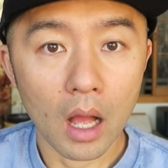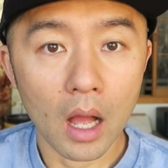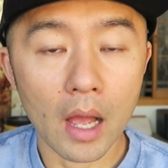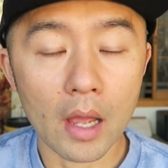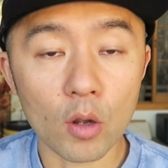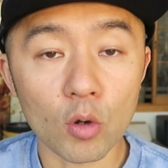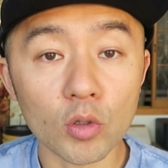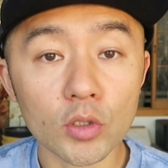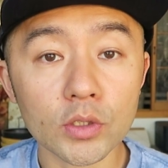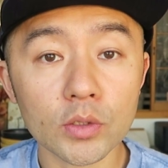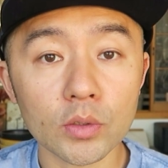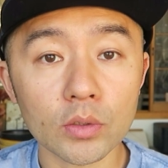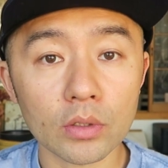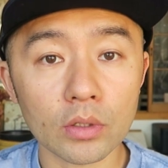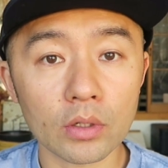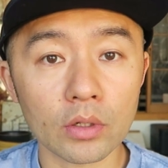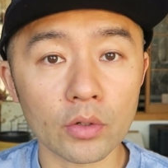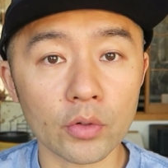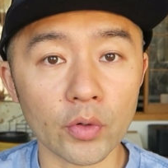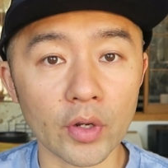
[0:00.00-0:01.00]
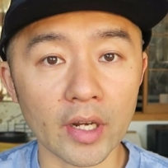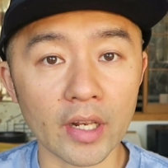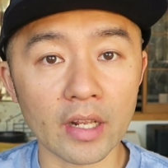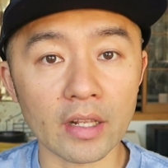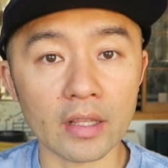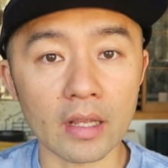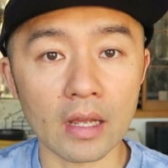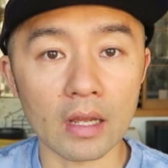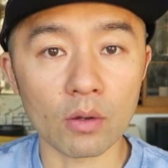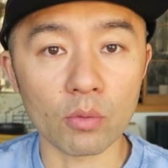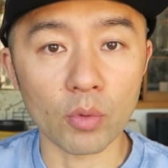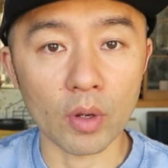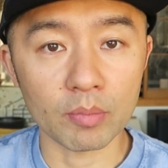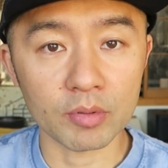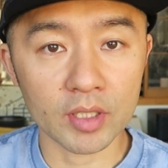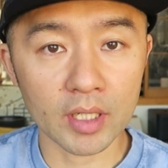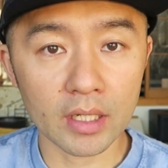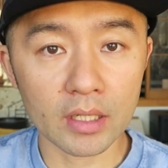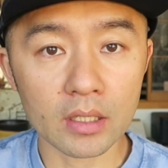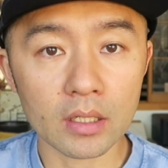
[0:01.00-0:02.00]
I also created a
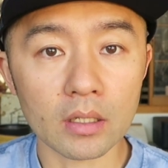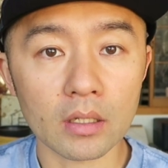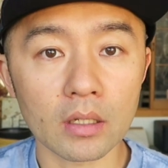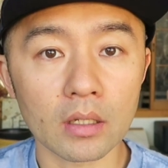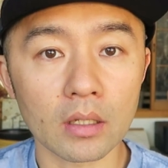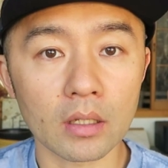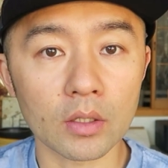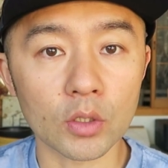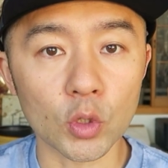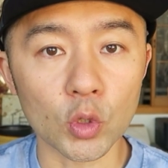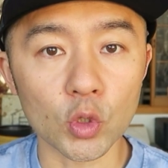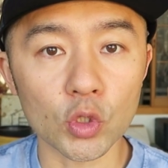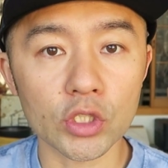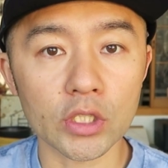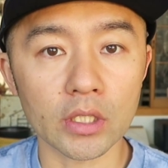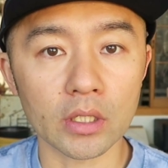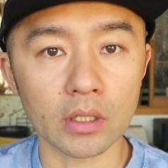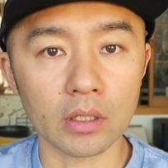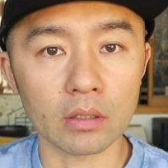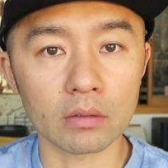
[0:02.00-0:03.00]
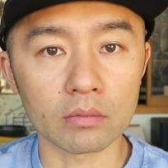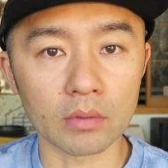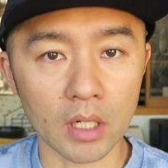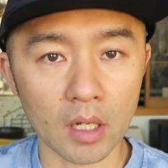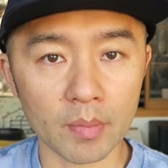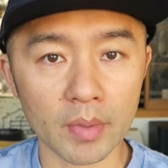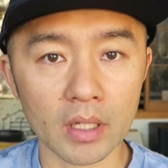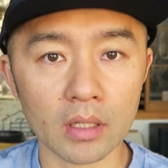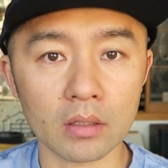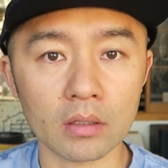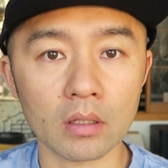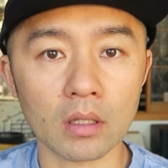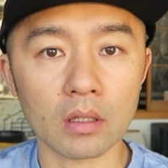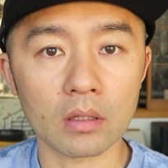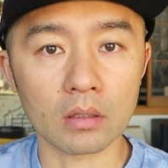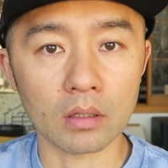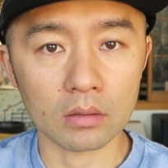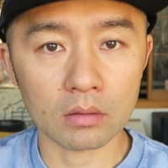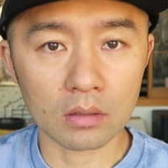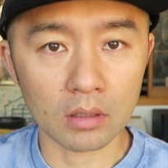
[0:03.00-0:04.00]
website,
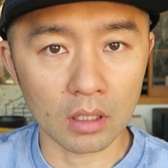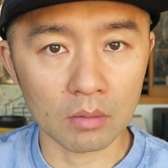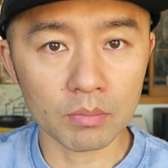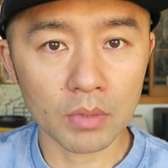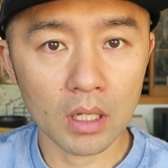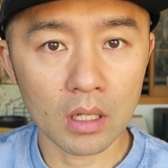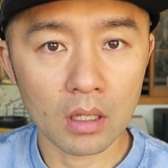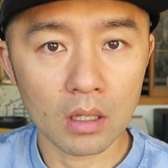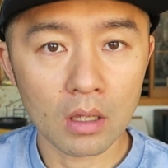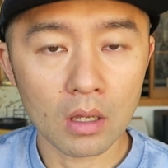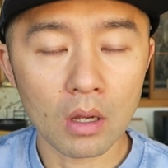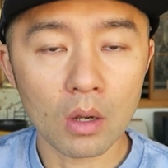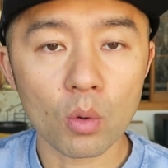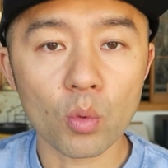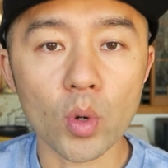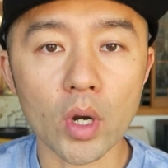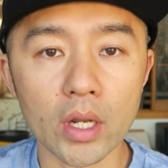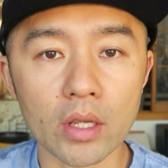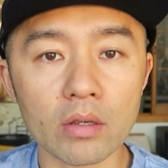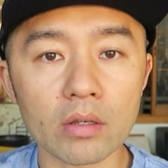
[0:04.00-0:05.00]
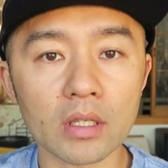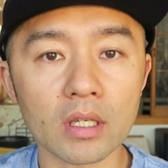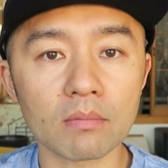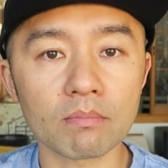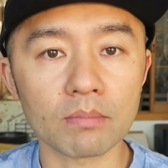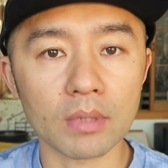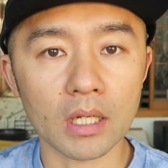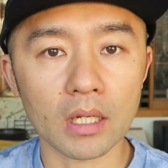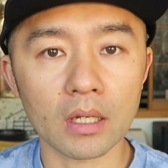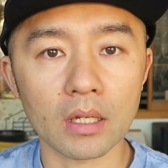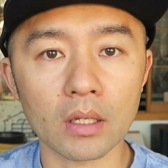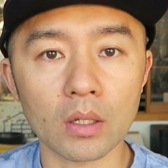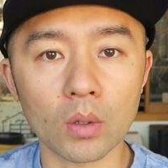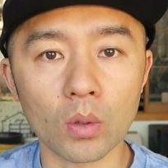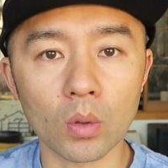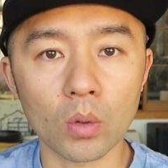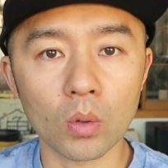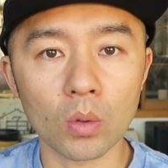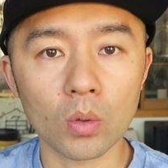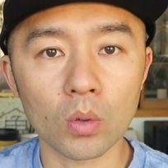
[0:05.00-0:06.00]
yujiramen.com where you can buy
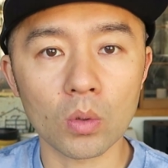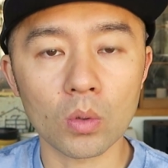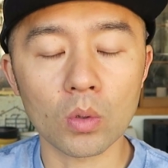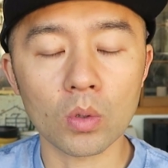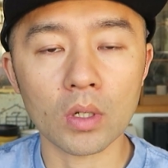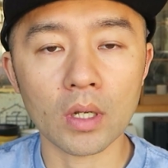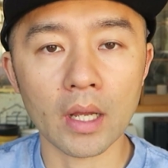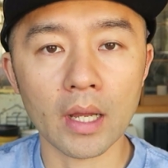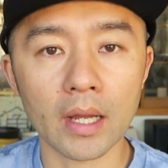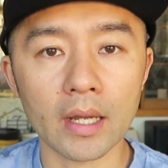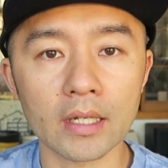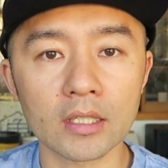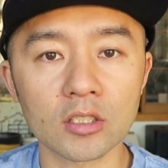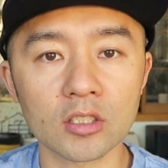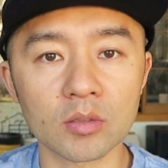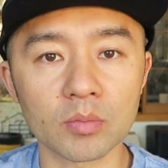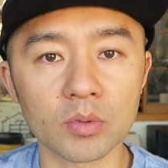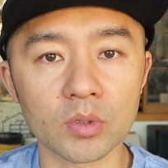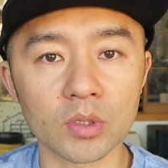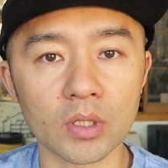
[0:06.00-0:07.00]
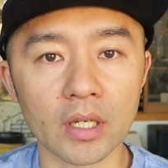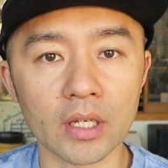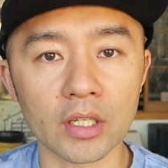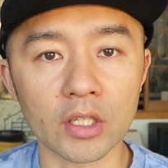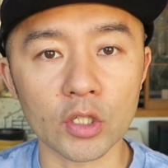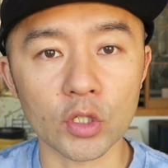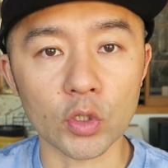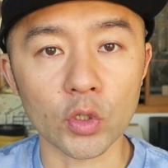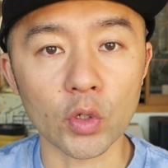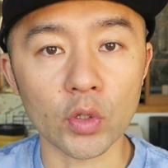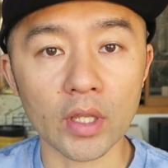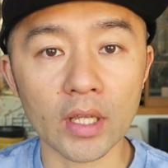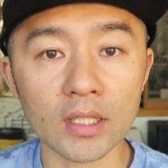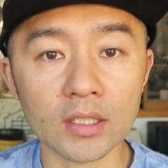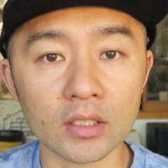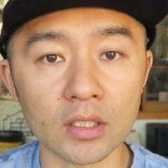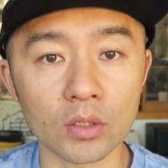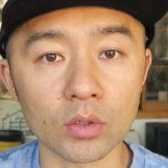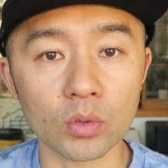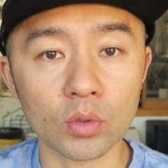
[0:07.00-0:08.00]
all kinds of the
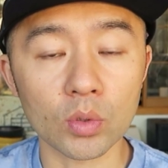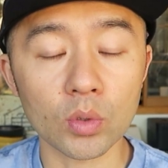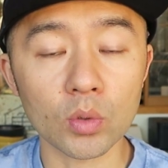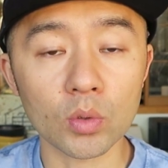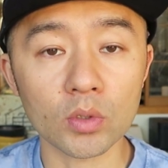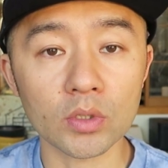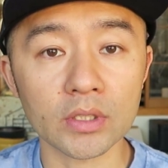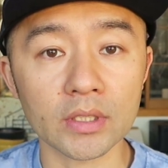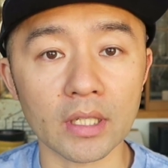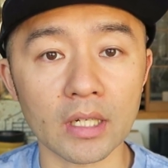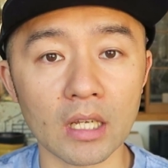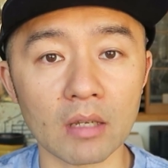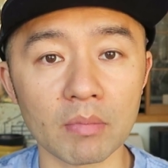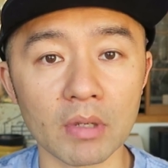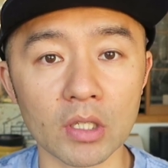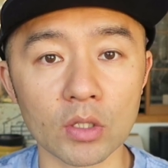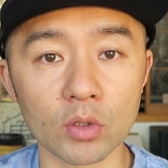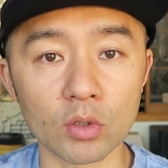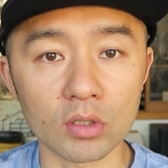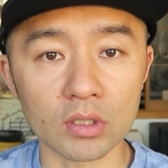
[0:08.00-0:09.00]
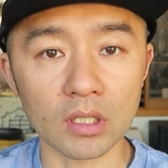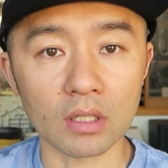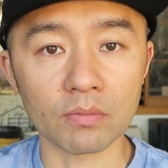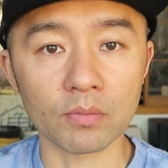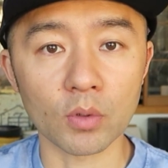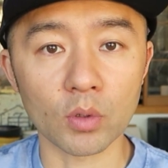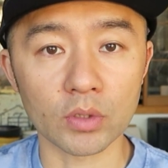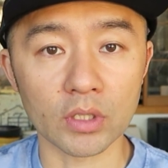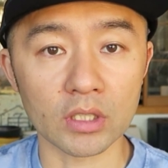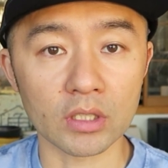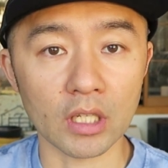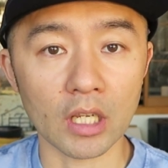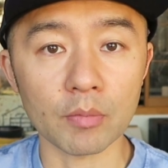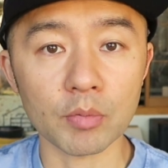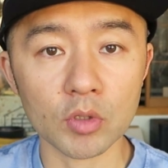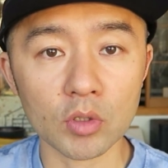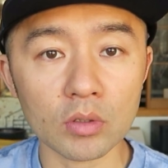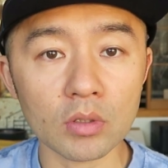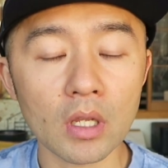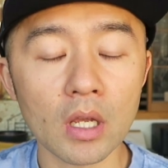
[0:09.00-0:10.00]
ingredients and tools that I've been using for this
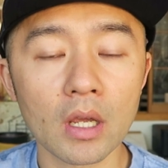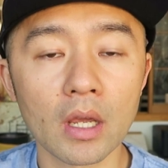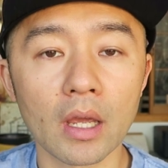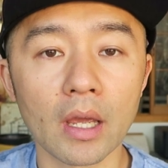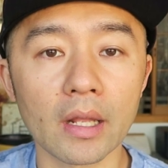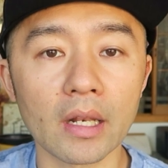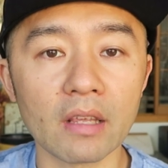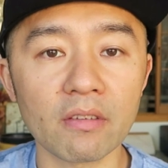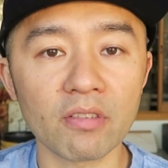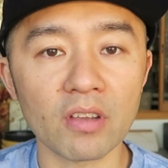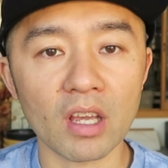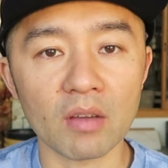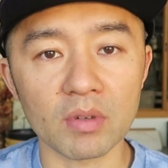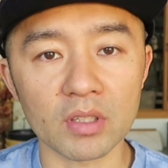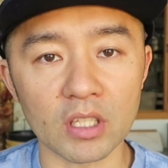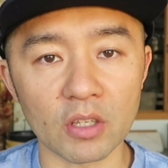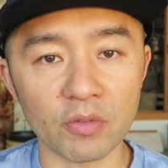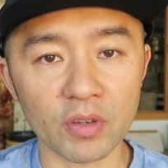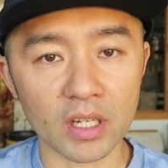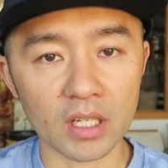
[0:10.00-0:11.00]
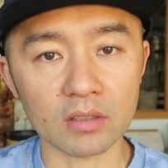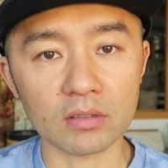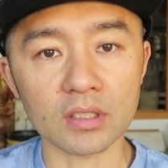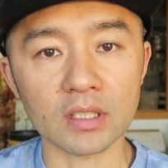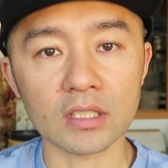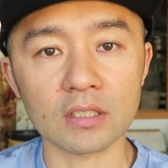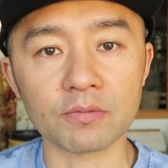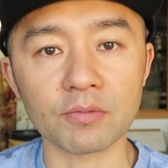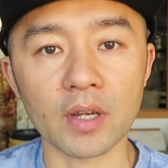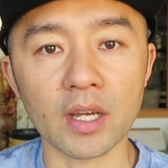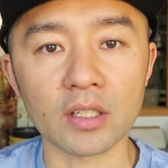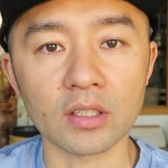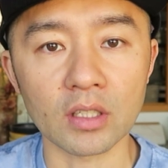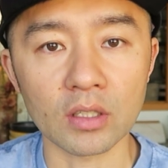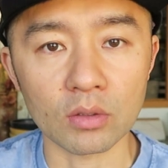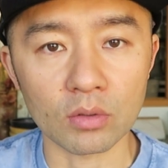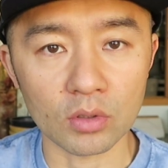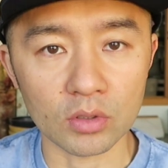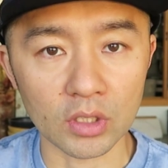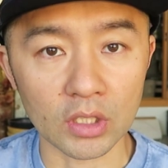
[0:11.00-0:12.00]
episode. And if you have a difficulties
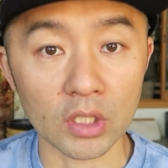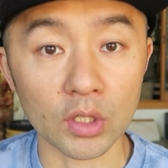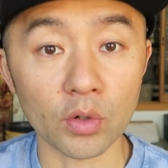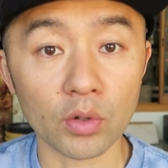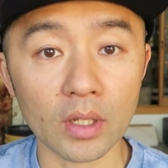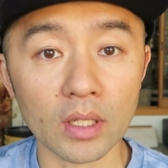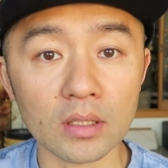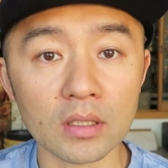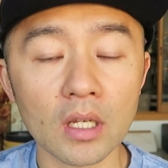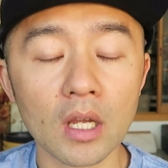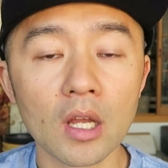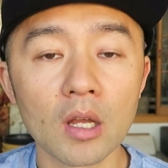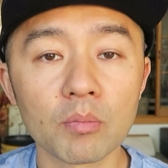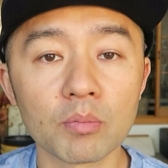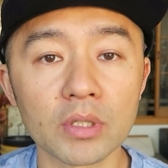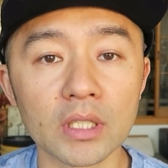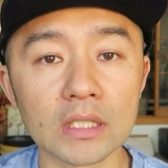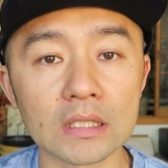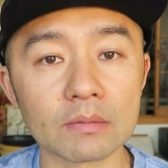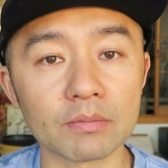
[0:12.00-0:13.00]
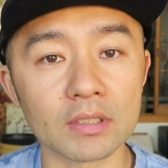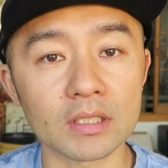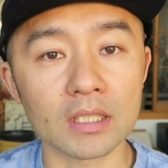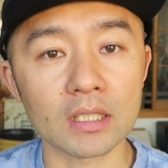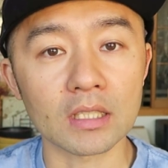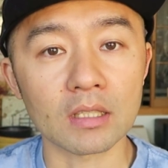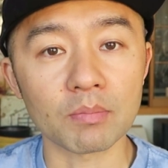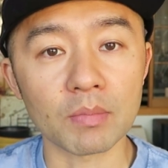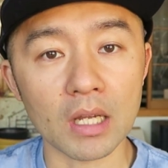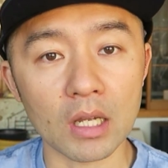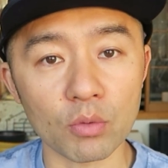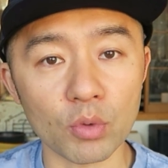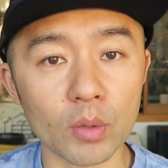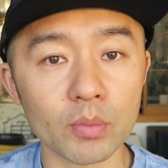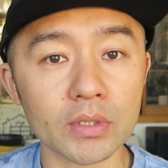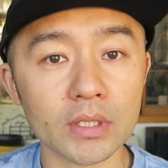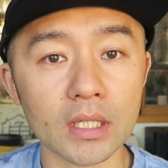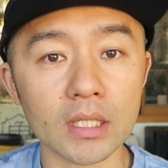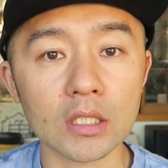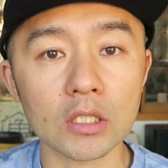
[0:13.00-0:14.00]
finding those ingredients, please visit my
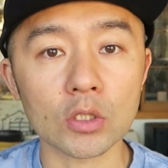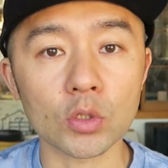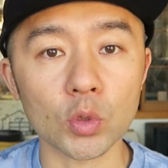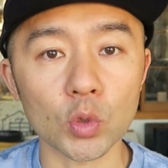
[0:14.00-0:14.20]
website